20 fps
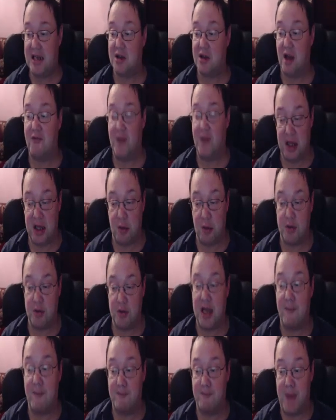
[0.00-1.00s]
So I think it will
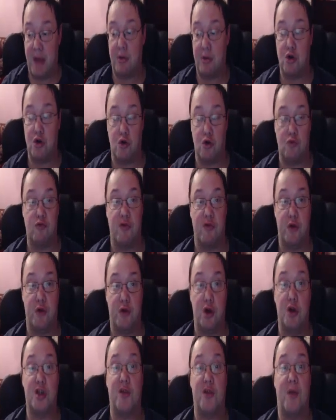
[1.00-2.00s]
get very good
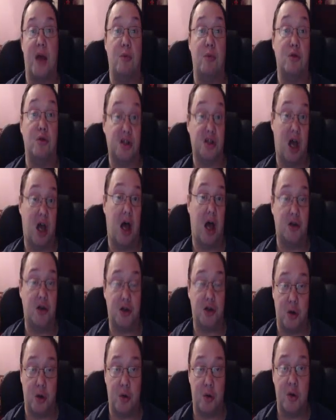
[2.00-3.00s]
reviews, and they will start
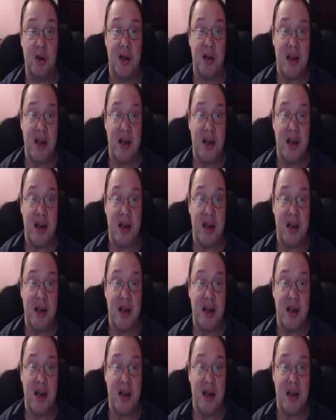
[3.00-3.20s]
to